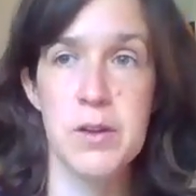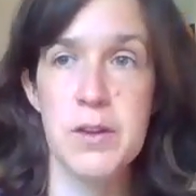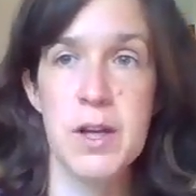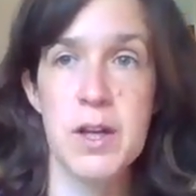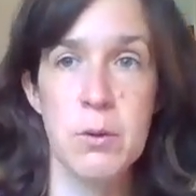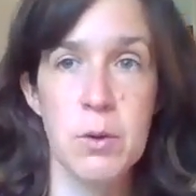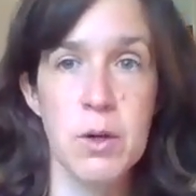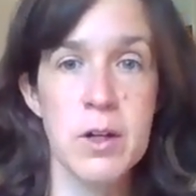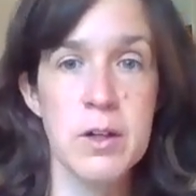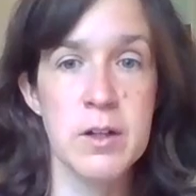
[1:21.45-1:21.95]

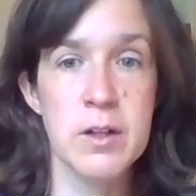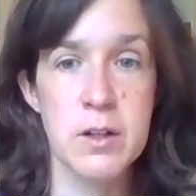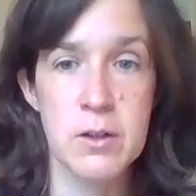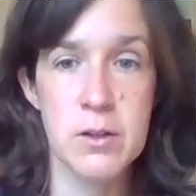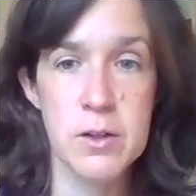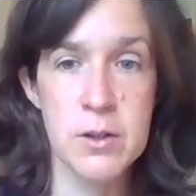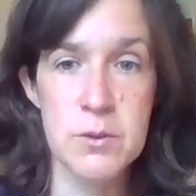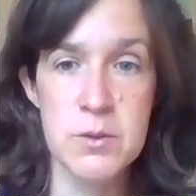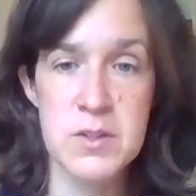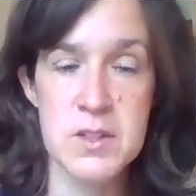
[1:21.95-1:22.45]
Like we're going to
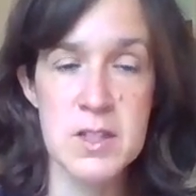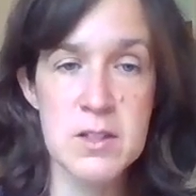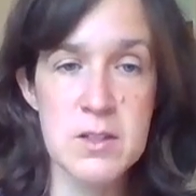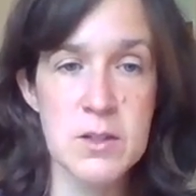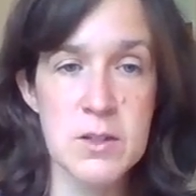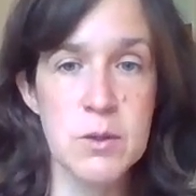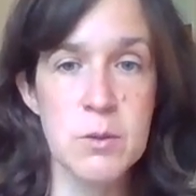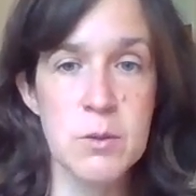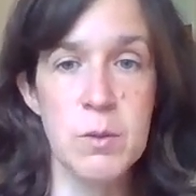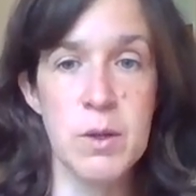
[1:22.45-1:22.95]
close this
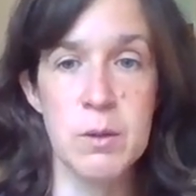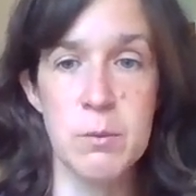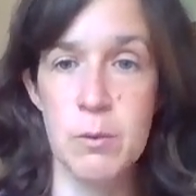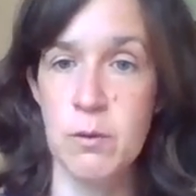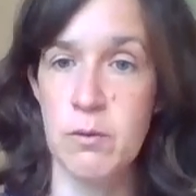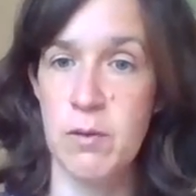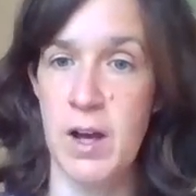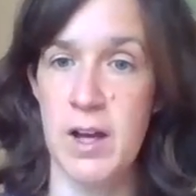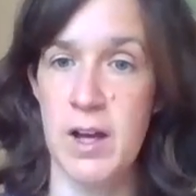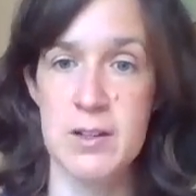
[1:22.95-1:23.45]
loop and
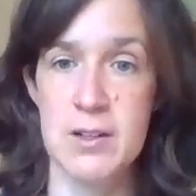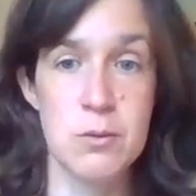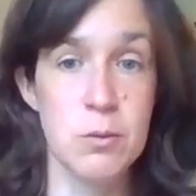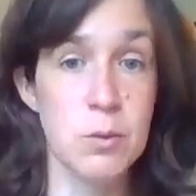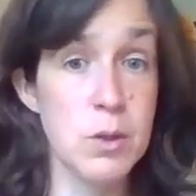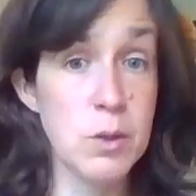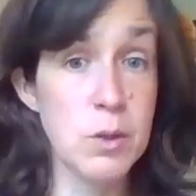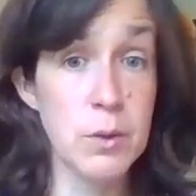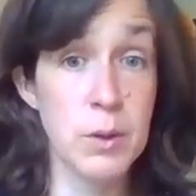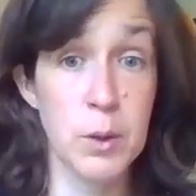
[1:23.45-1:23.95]
move on to
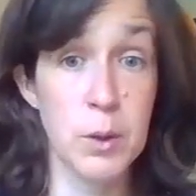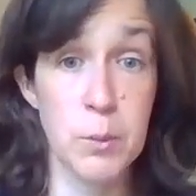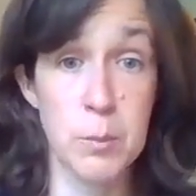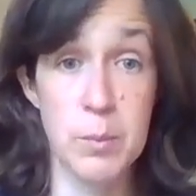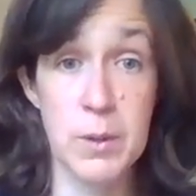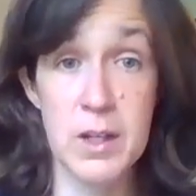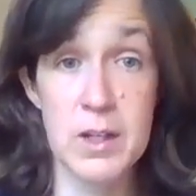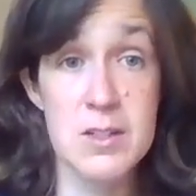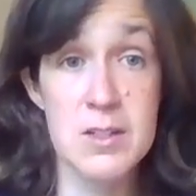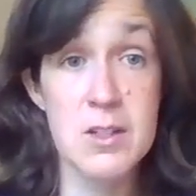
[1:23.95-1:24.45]
a new loop
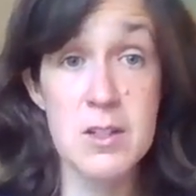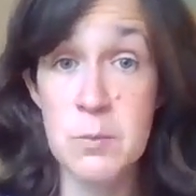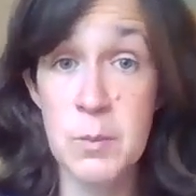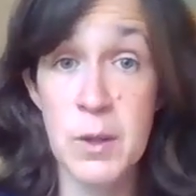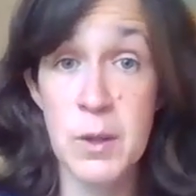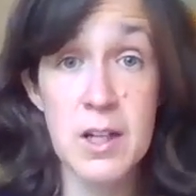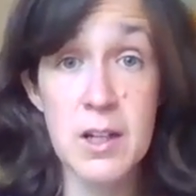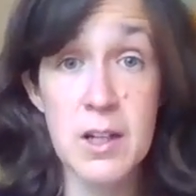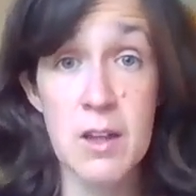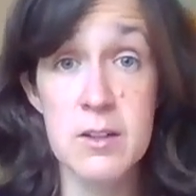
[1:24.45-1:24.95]
because there's
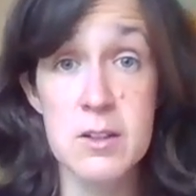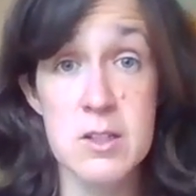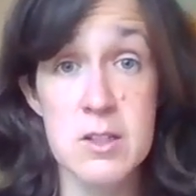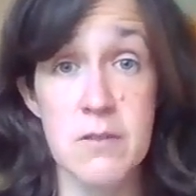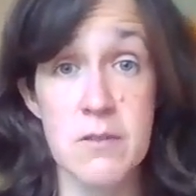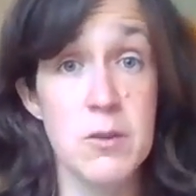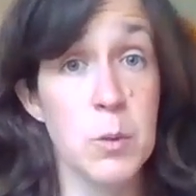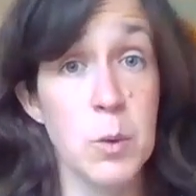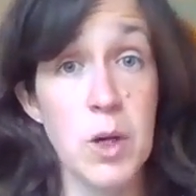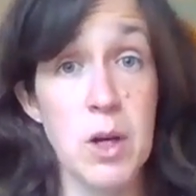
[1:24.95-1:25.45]
plenty of other
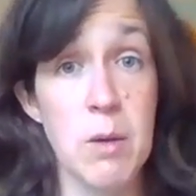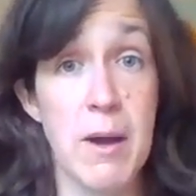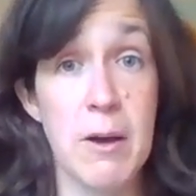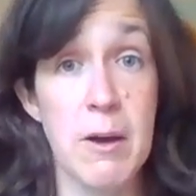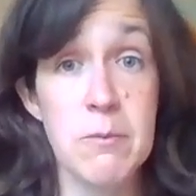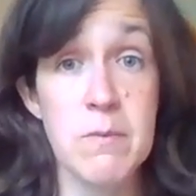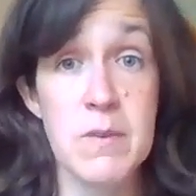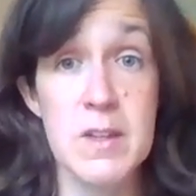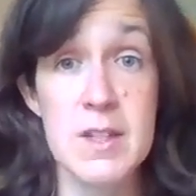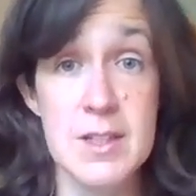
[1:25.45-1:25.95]
stuff to worry
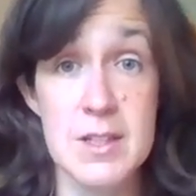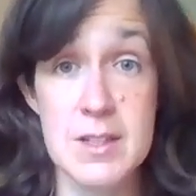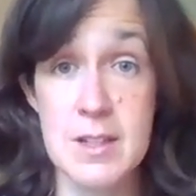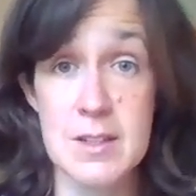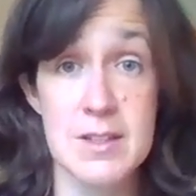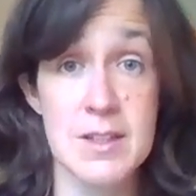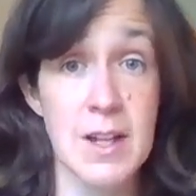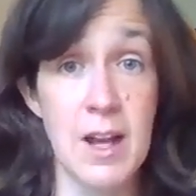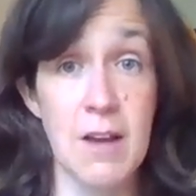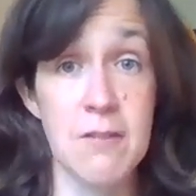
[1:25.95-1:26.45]
about. This
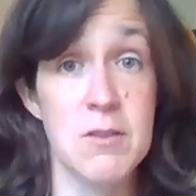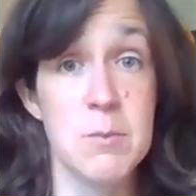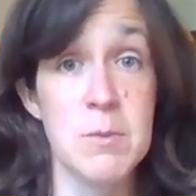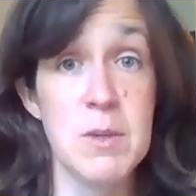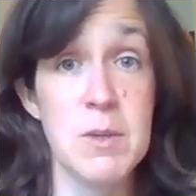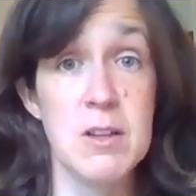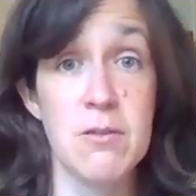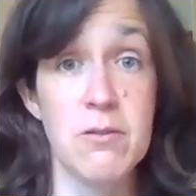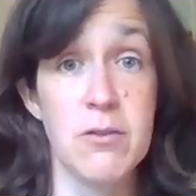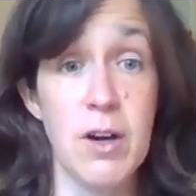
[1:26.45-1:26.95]
doesn't have to
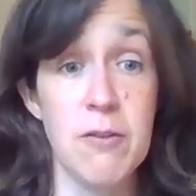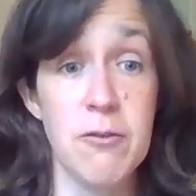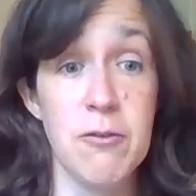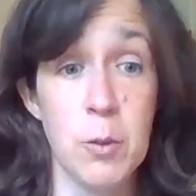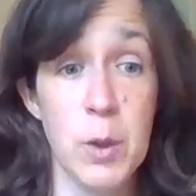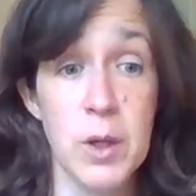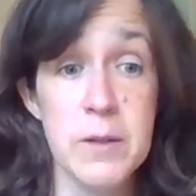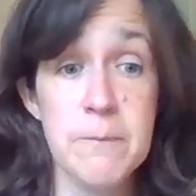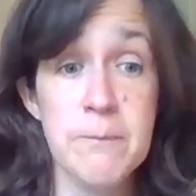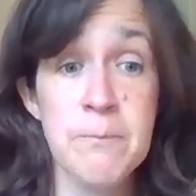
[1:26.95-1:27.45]
be the forever
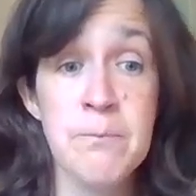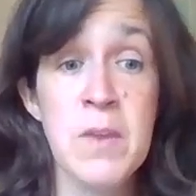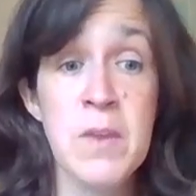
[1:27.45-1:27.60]
one.